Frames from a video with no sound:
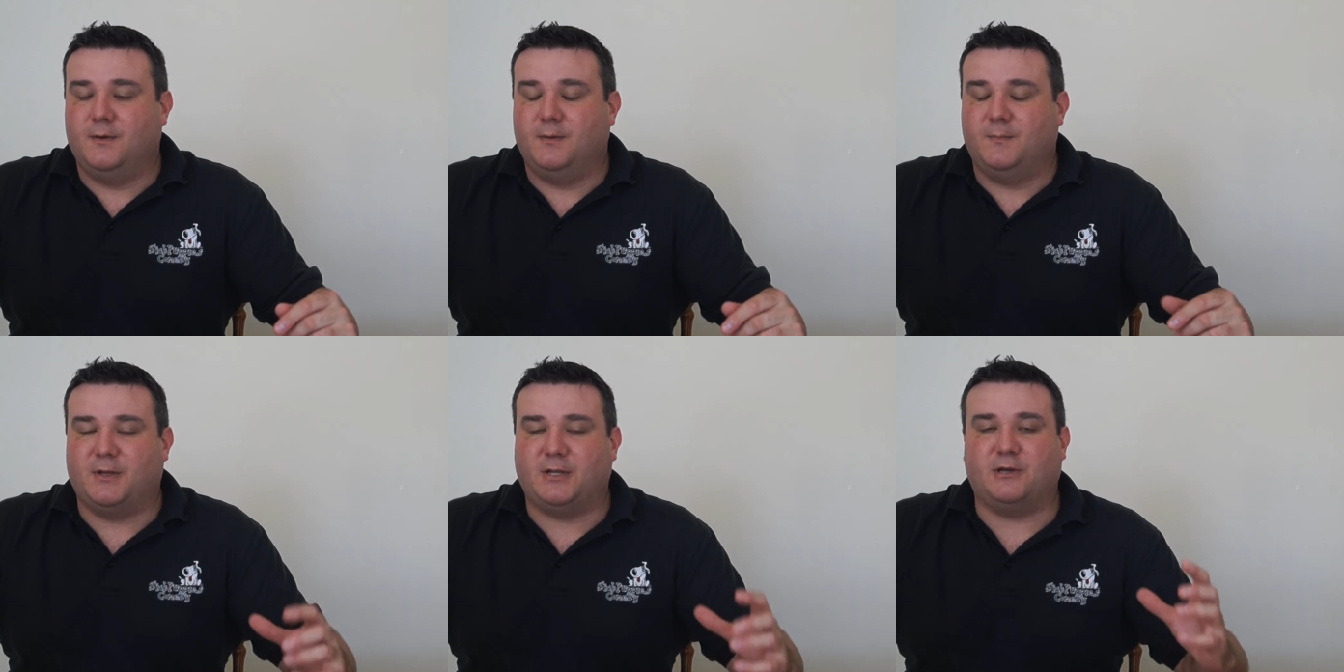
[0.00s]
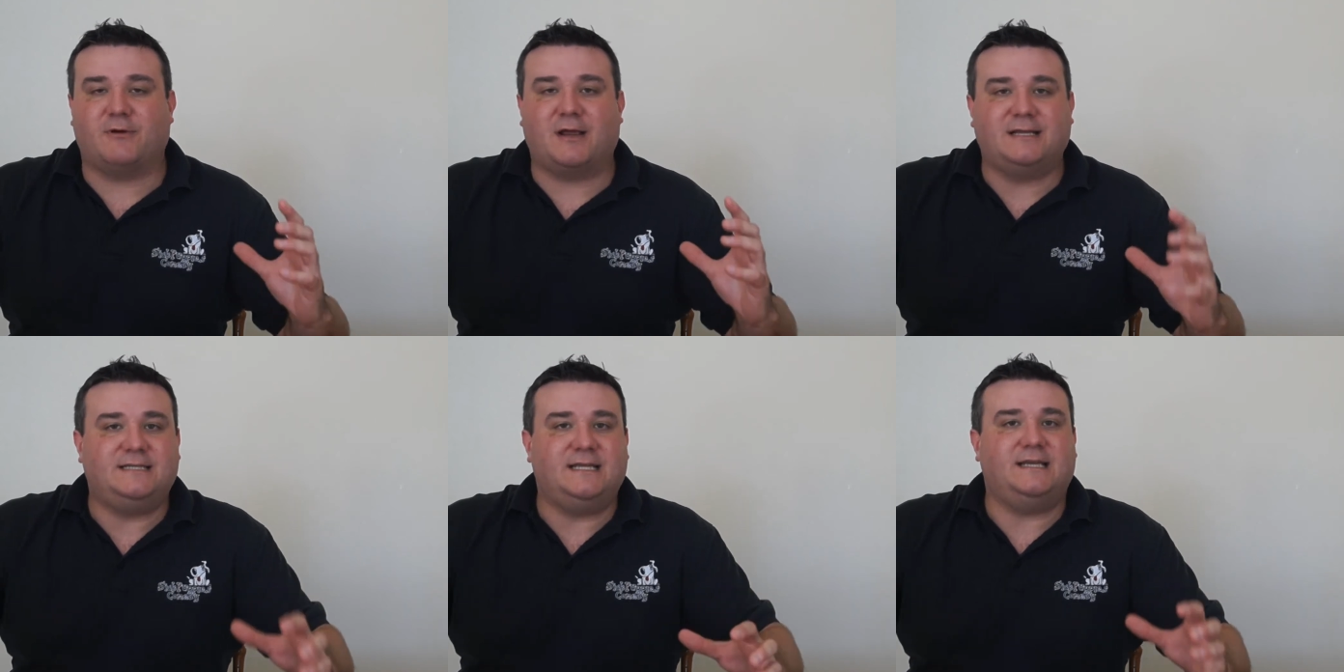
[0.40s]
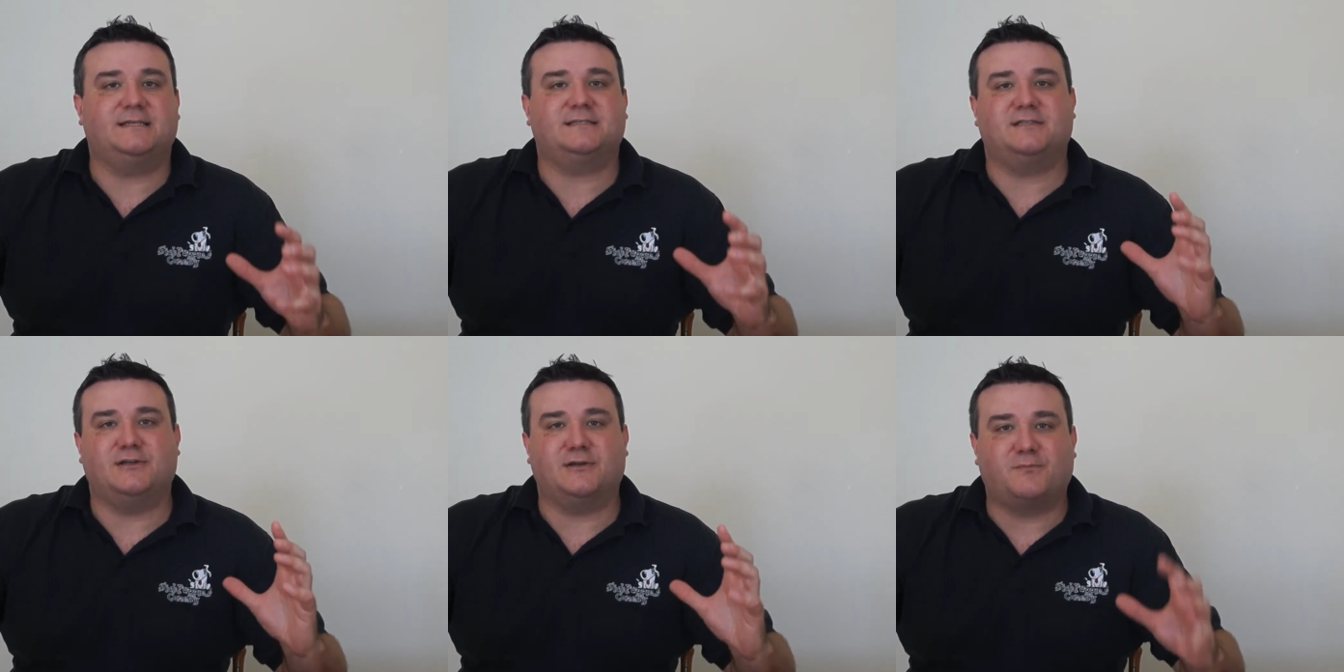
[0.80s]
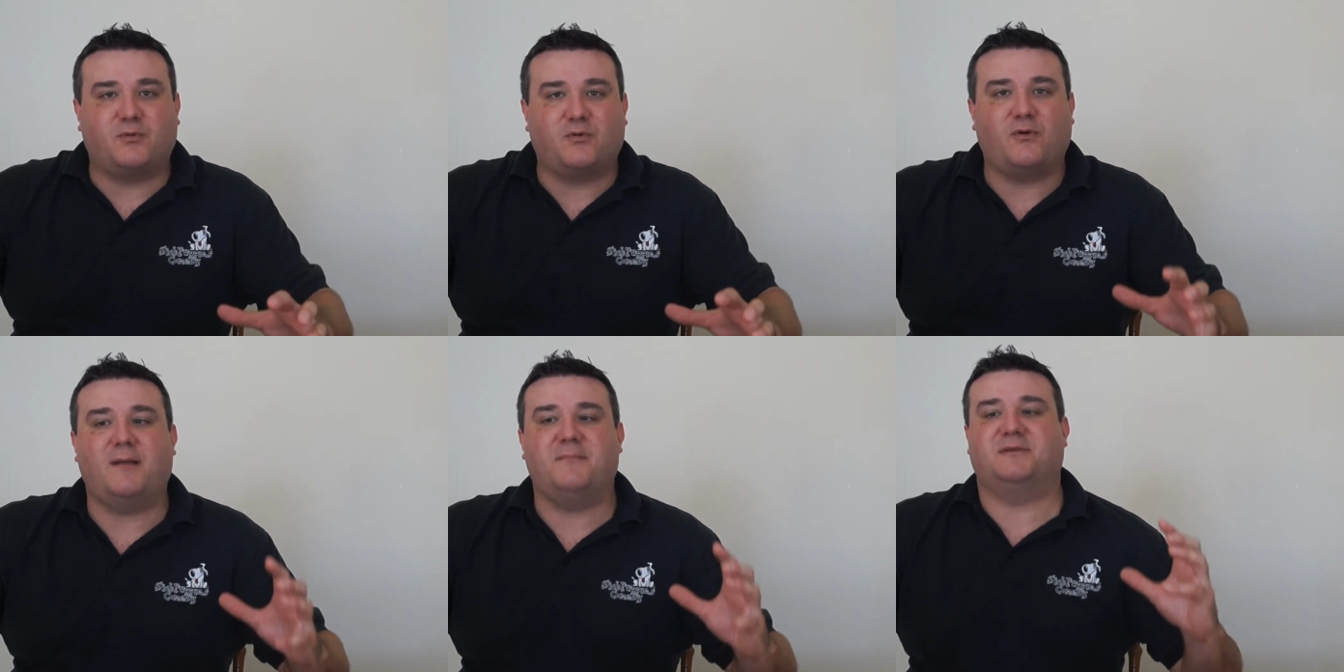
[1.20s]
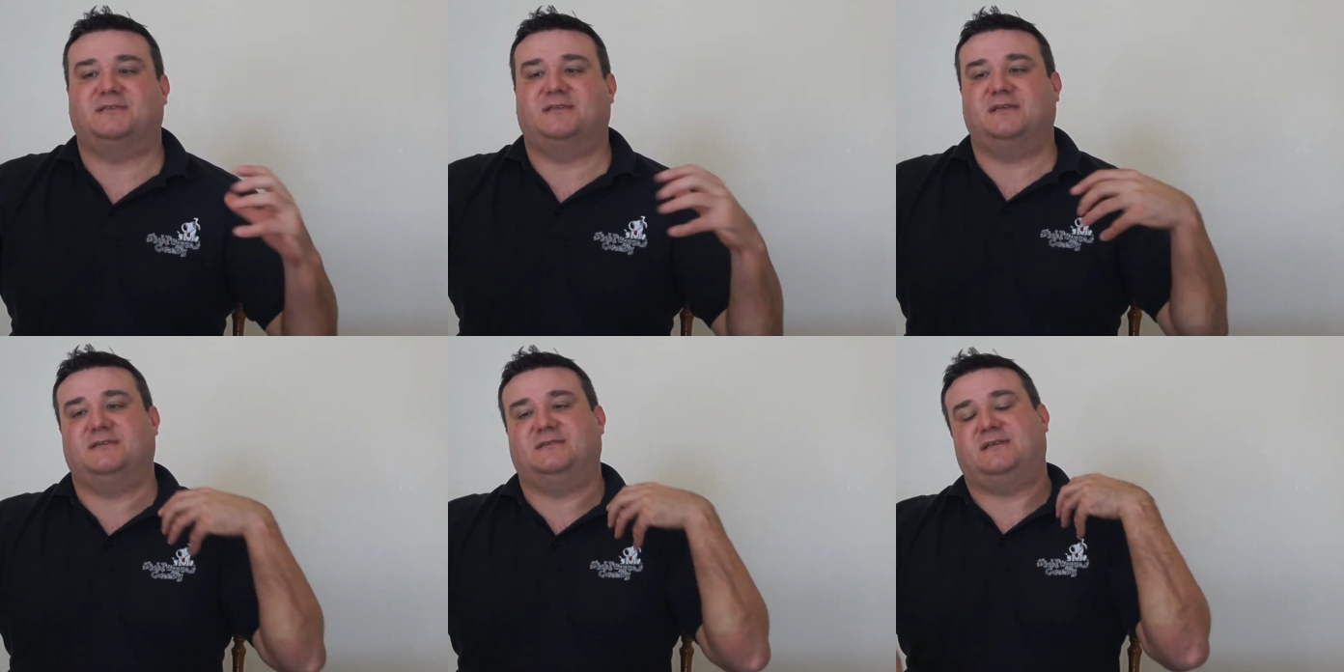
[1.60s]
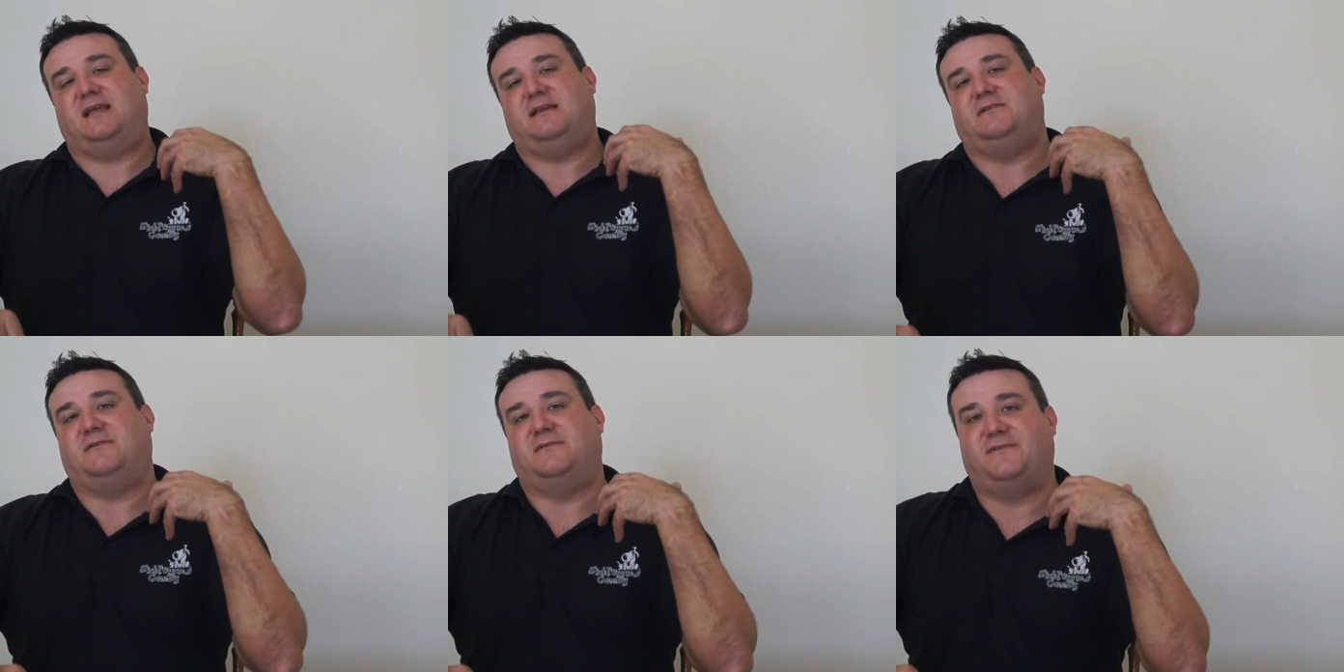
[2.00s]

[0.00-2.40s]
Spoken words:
But your ideas and your premises and your